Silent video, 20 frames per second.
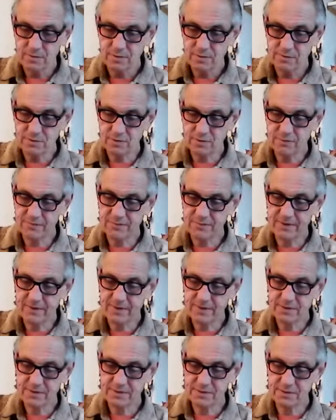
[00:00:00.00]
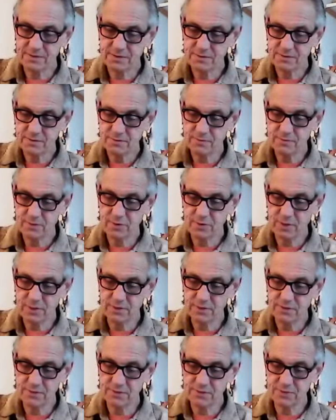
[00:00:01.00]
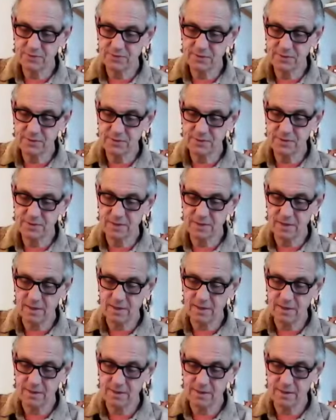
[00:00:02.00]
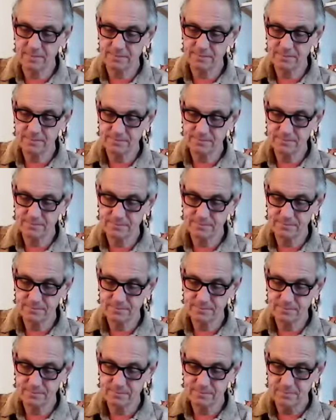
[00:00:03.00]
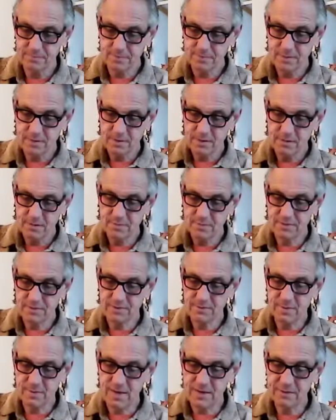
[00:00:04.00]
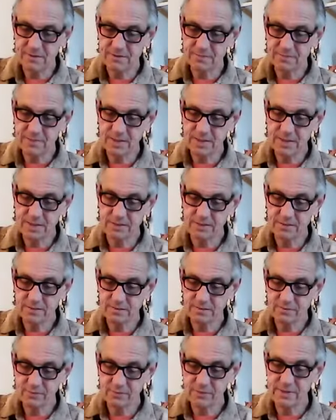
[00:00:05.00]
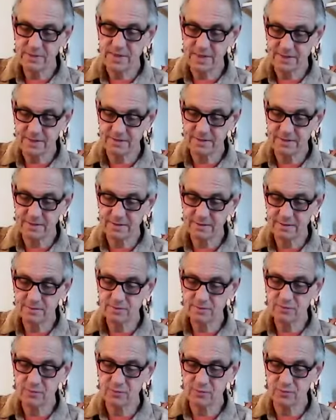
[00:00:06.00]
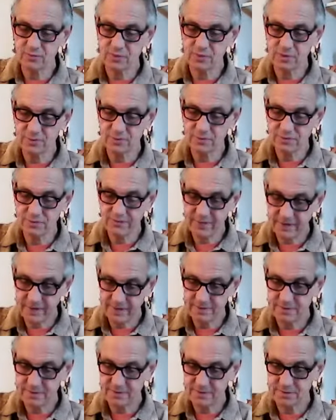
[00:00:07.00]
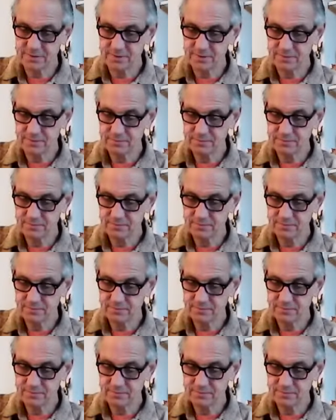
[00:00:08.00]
So the facts were understood as they are, but the mind began reacting to those facts.